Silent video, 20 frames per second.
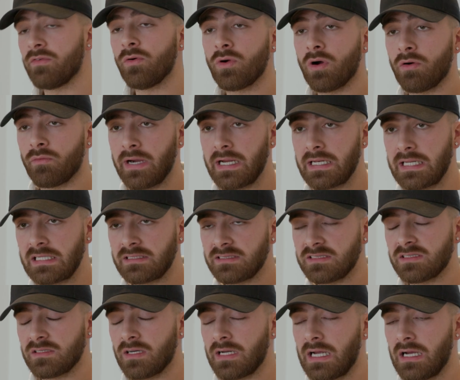all got
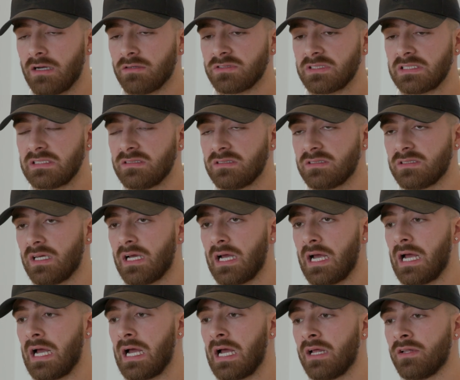radiators in our houses,
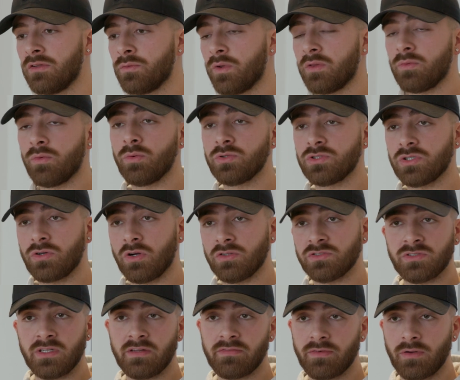and with water
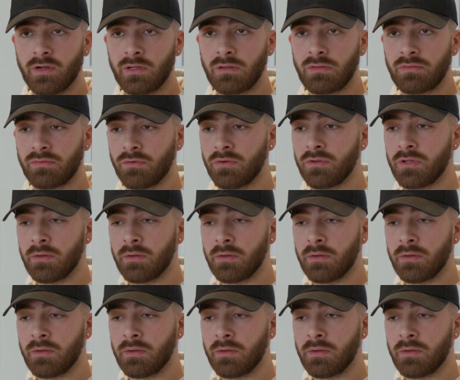constantly flowing through